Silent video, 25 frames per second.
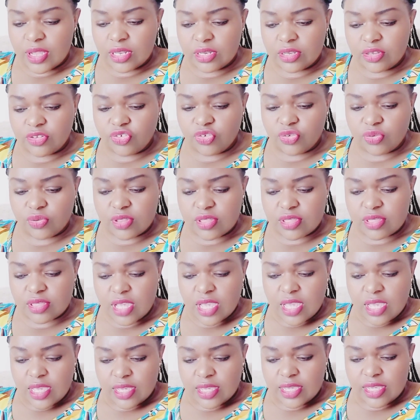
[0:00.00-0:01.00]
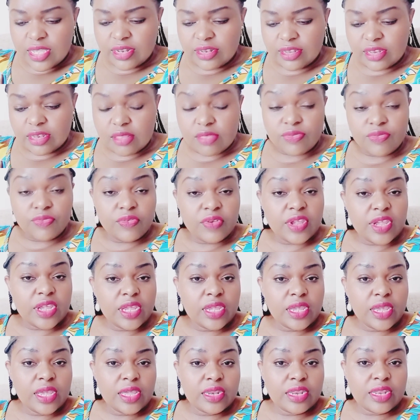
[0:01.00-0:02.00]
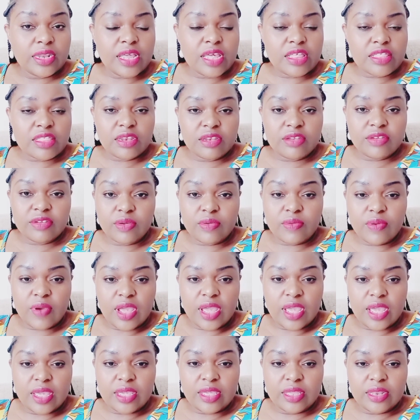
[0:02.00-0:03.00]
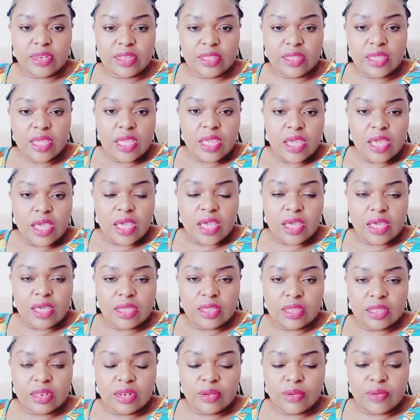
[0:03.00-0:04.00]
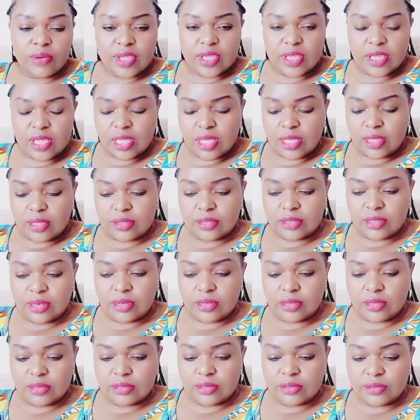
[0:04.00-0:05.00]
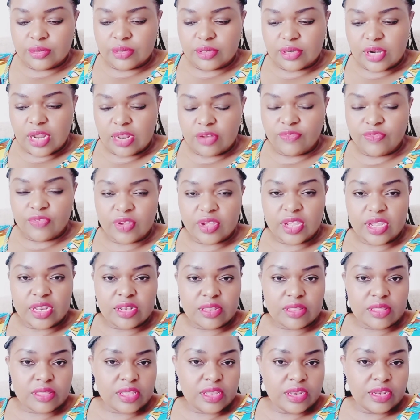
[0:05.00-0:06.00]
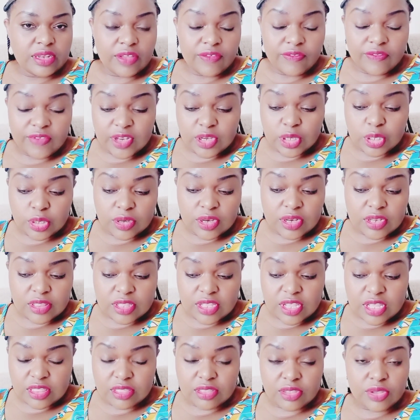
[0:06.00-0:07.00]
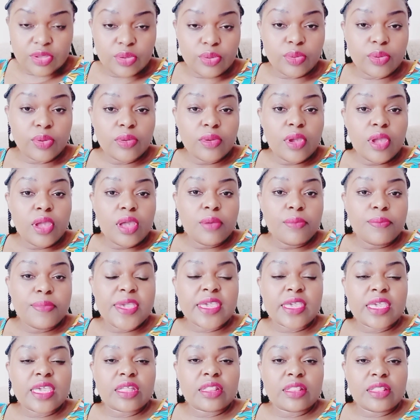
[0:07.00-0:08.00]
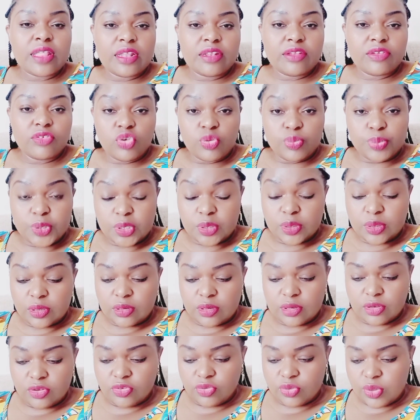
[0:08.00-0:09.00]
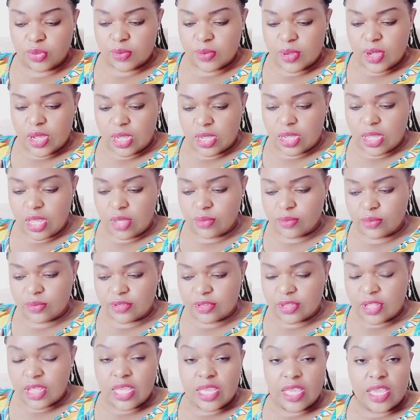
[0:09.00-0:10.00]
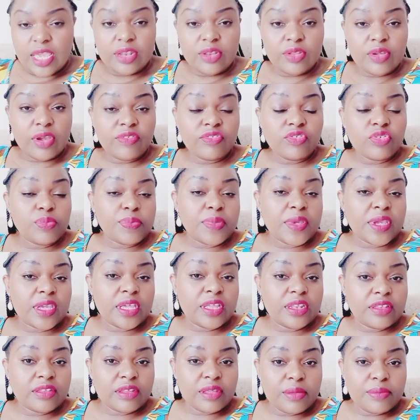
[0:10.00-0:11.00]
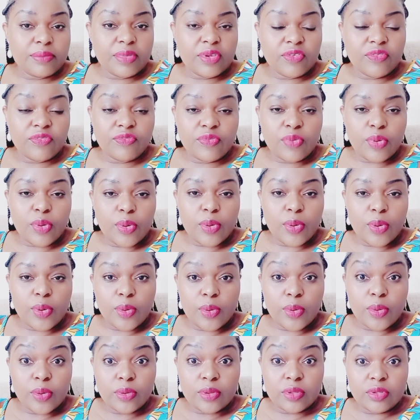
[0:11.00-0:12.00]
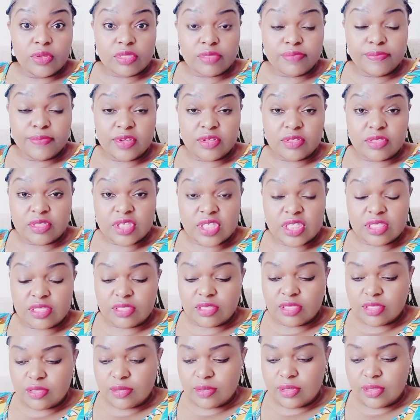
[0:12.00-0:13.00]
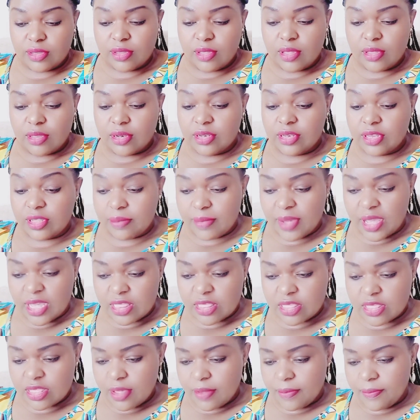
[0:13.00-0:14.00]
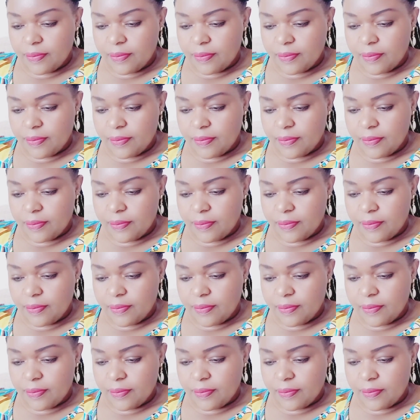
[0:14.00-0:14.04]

choose it. It's free and it doesn't require any lawyer or advocate's intervention. It's just you picking that option to your account, and you have to pick it before your spouse's demise.